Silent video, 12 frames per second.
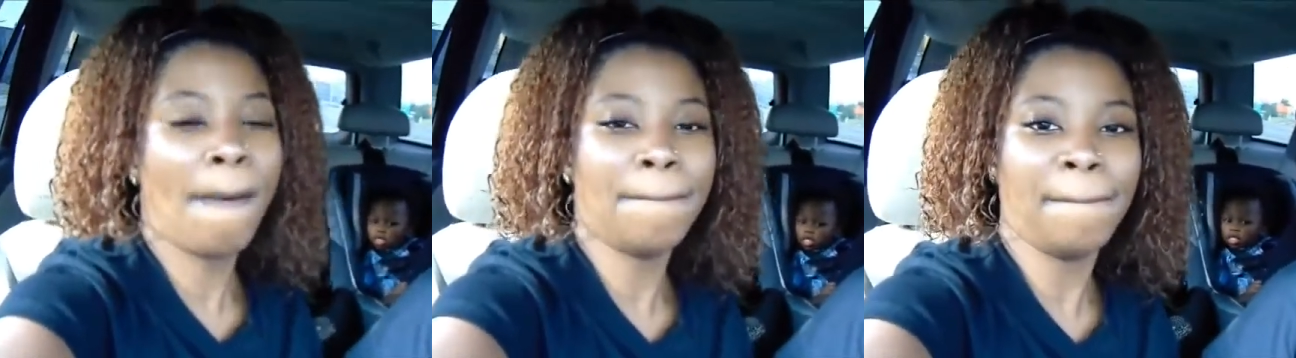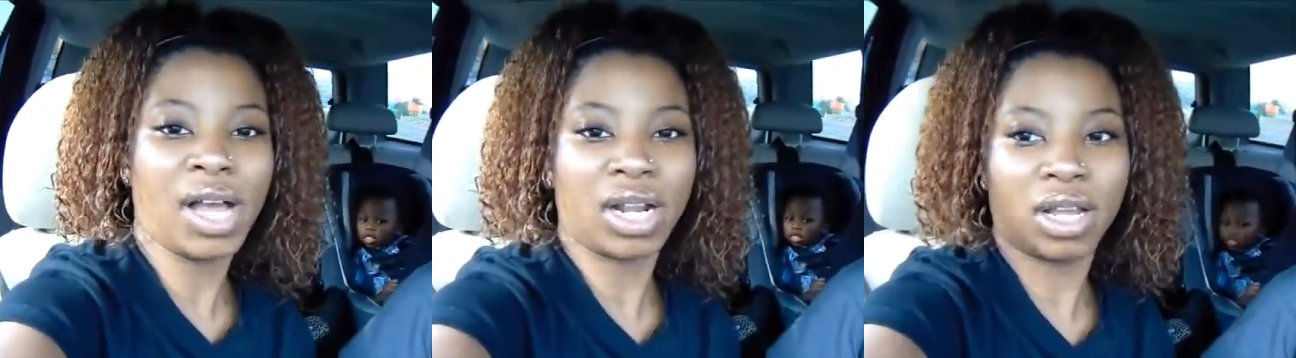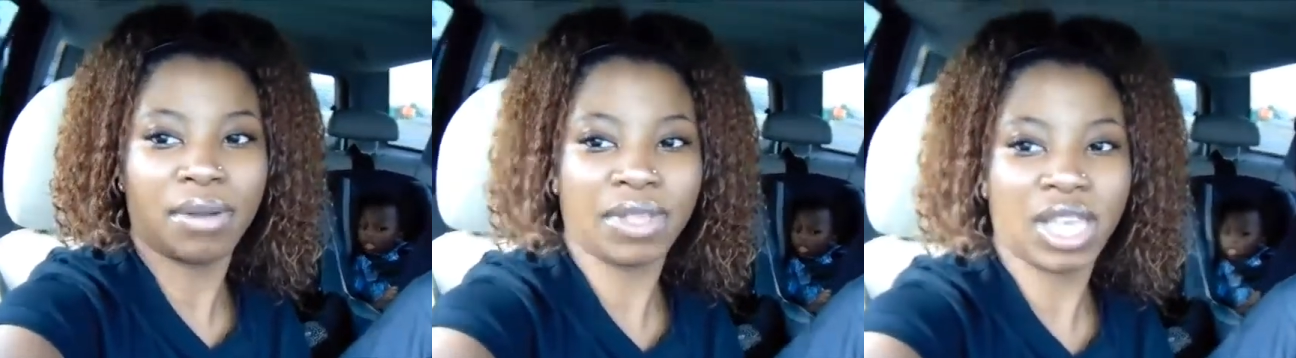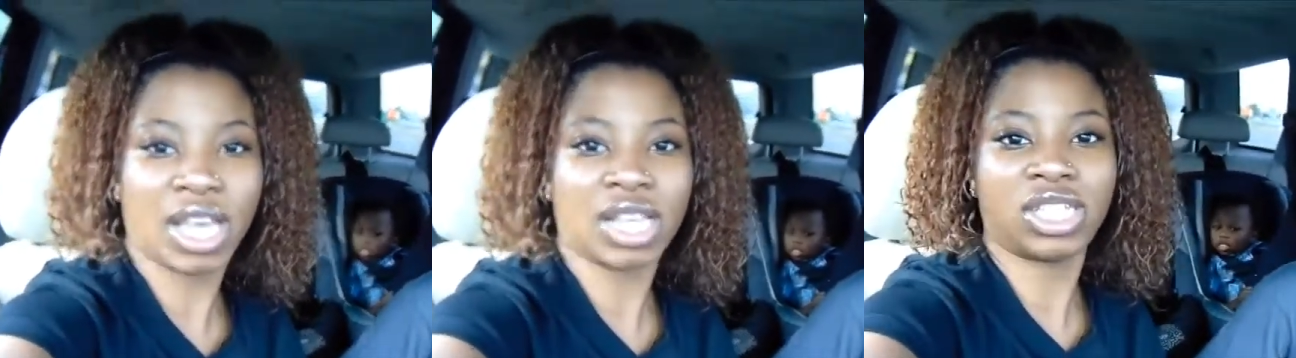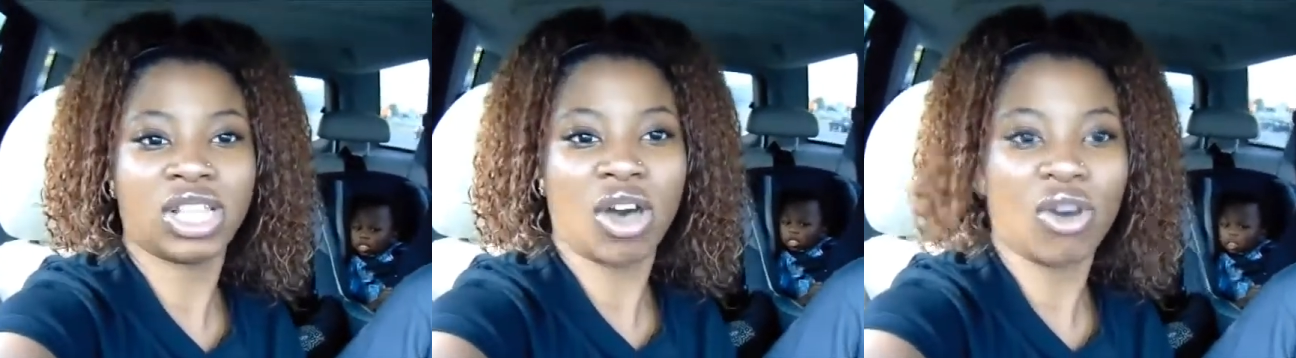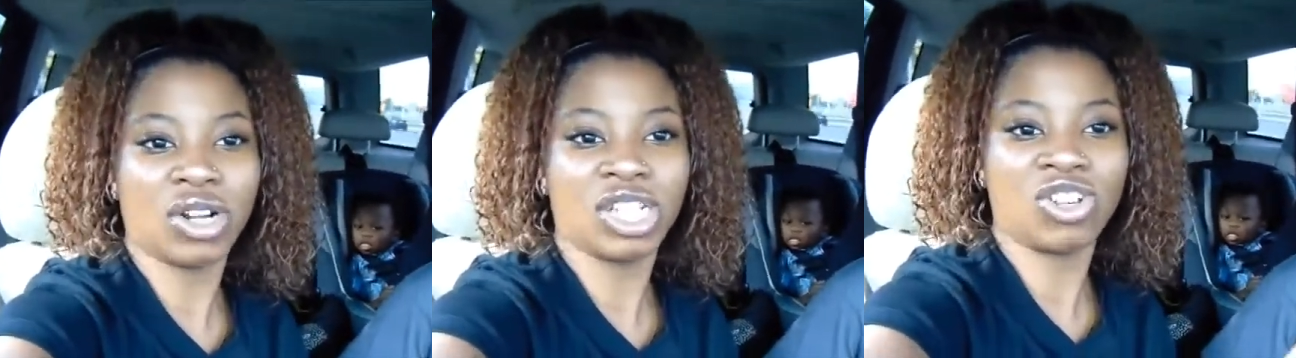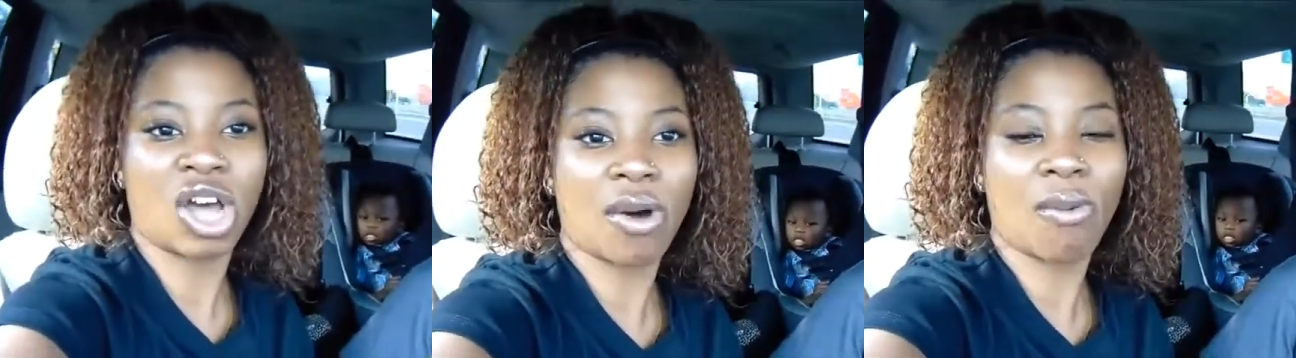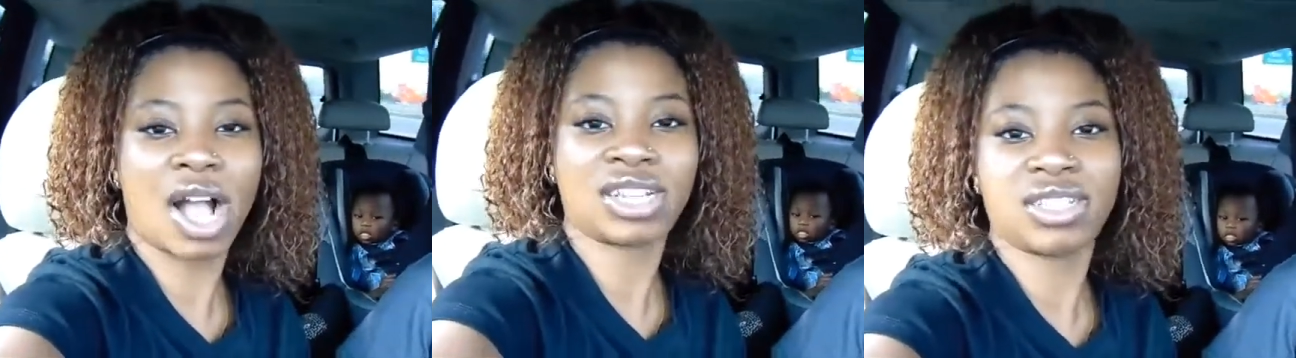Speaker 1: But, um, yeah, so did y'all
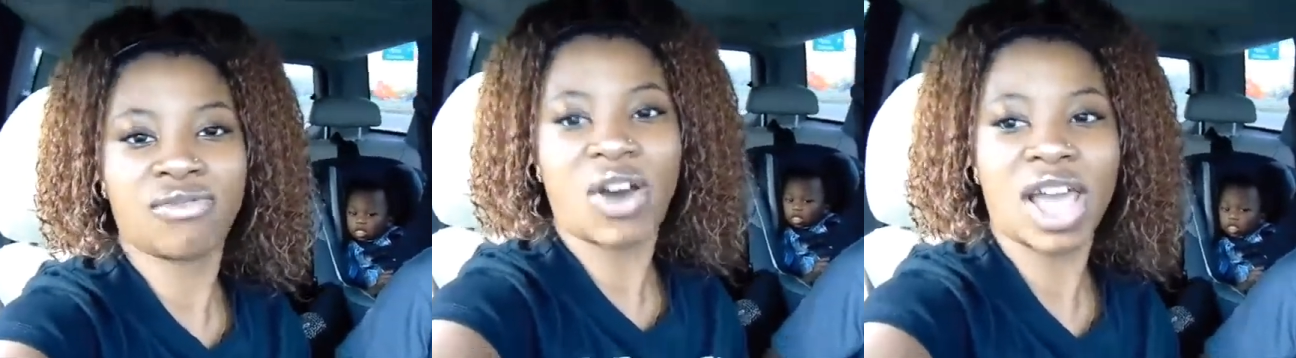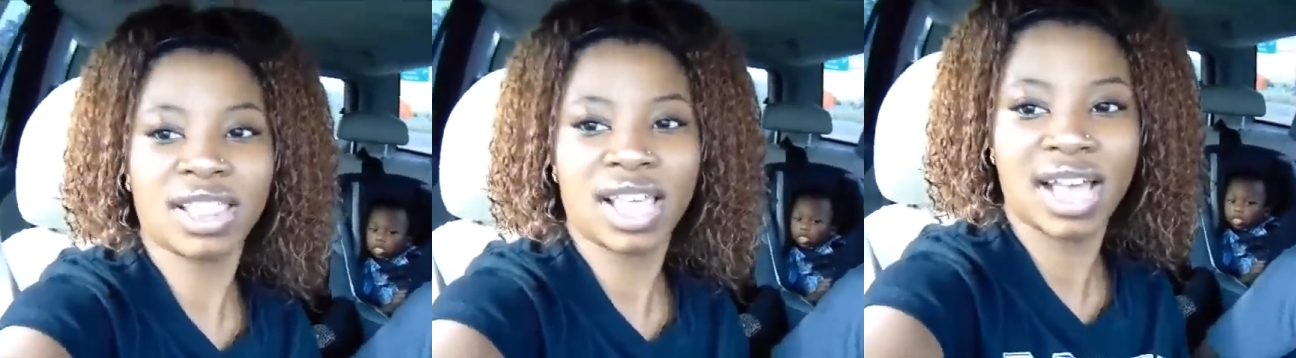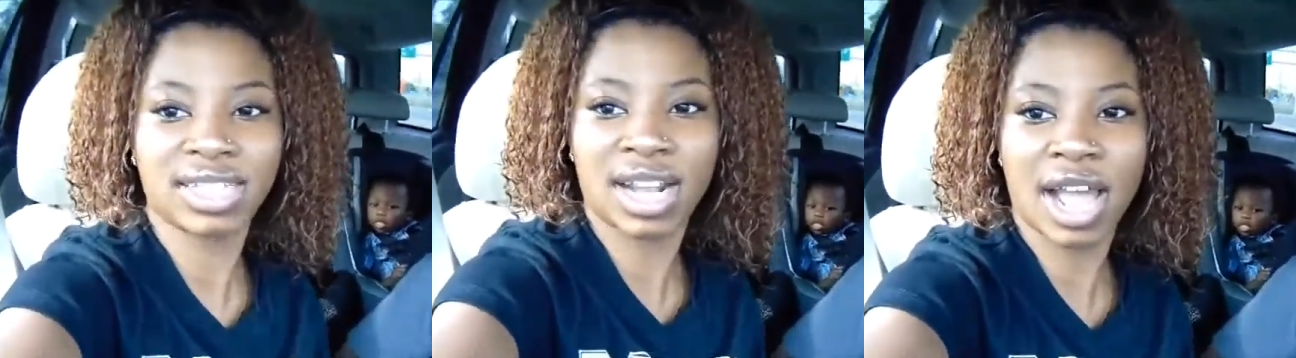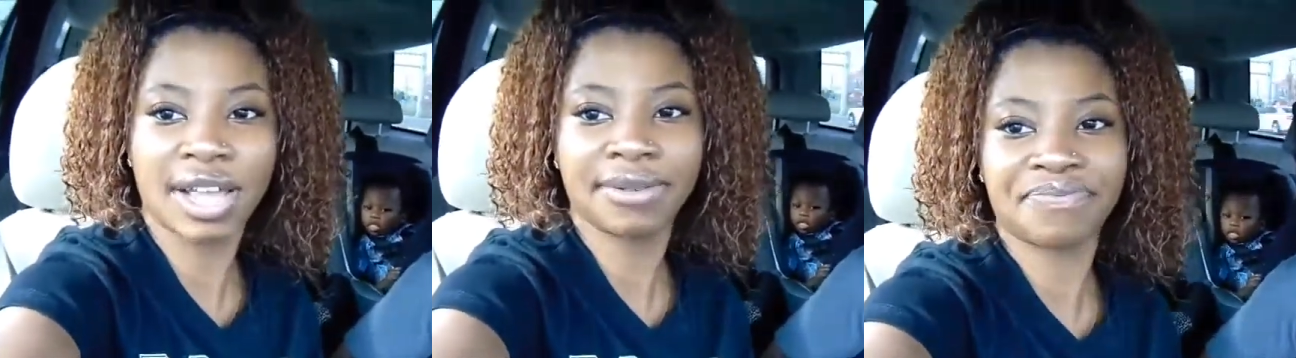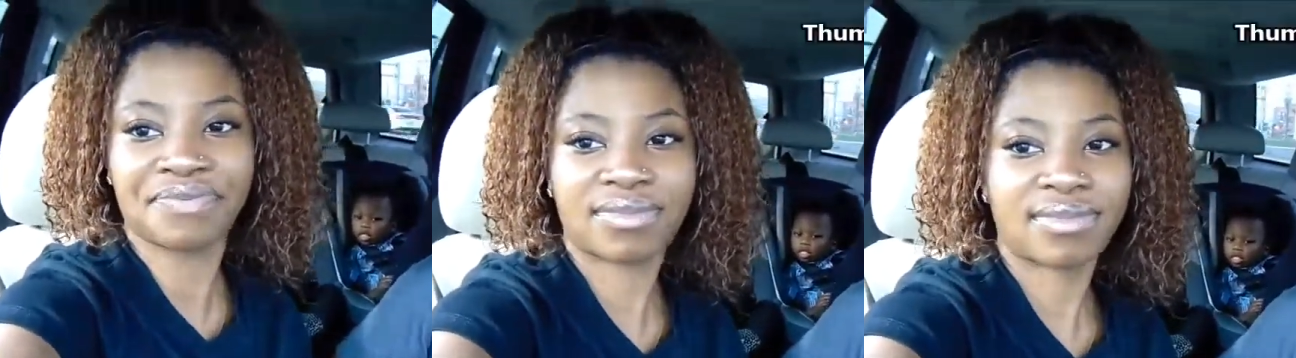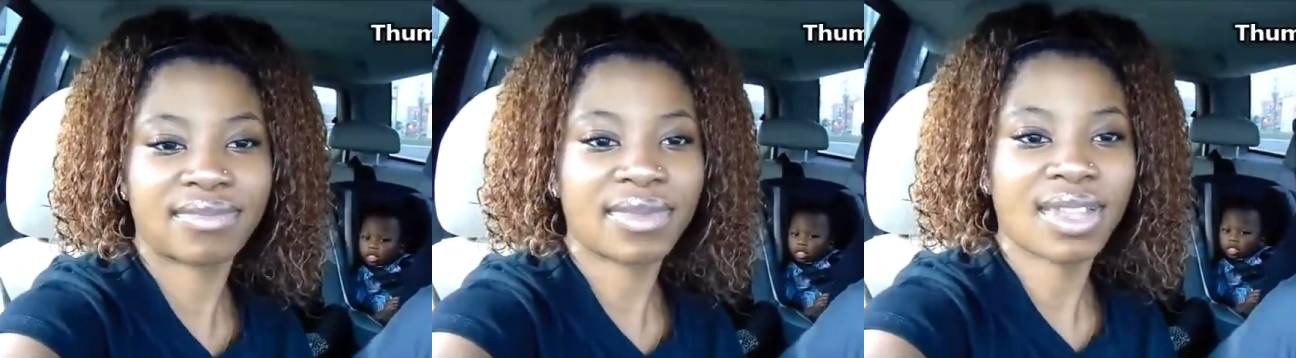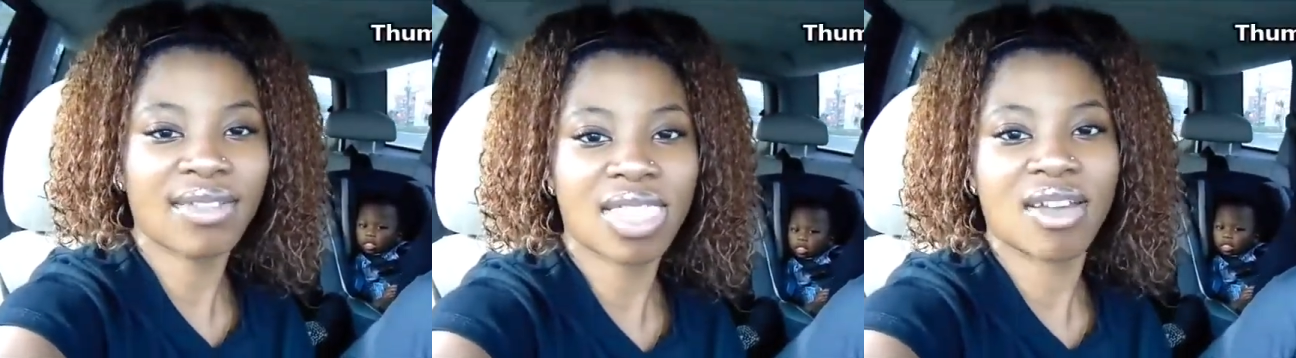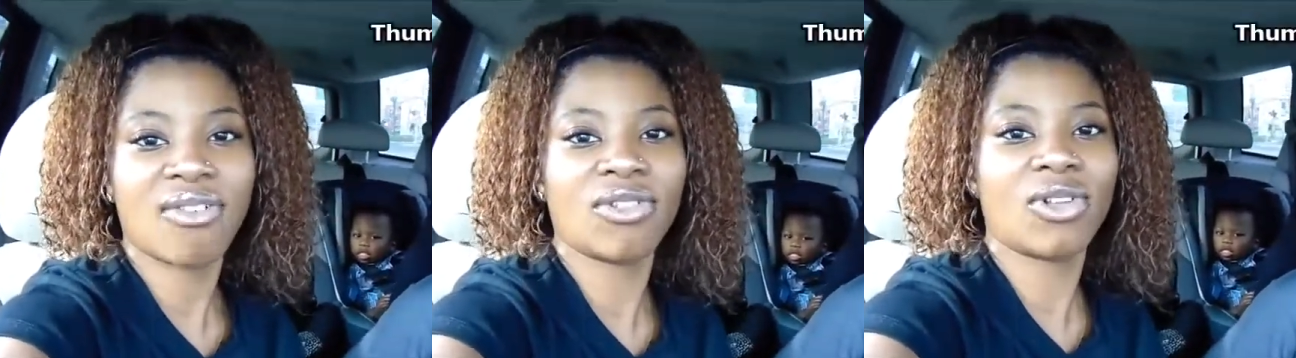watch the fight last night?
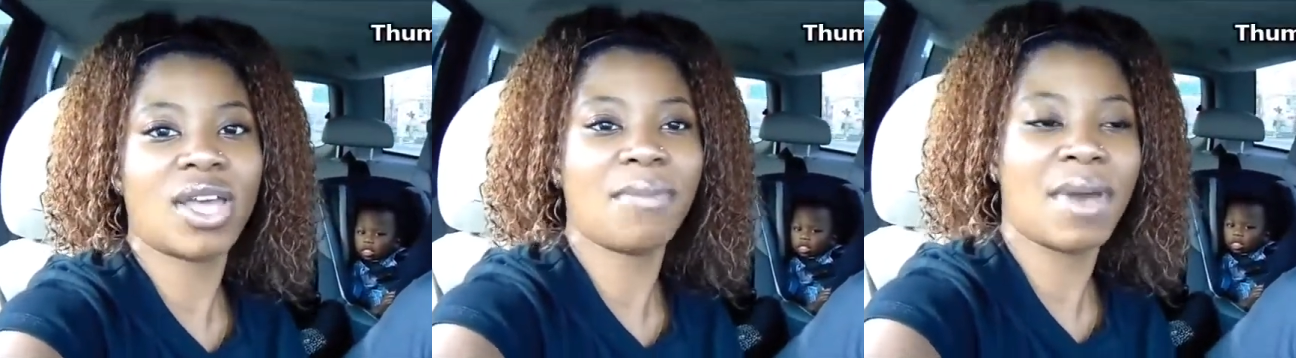Floyd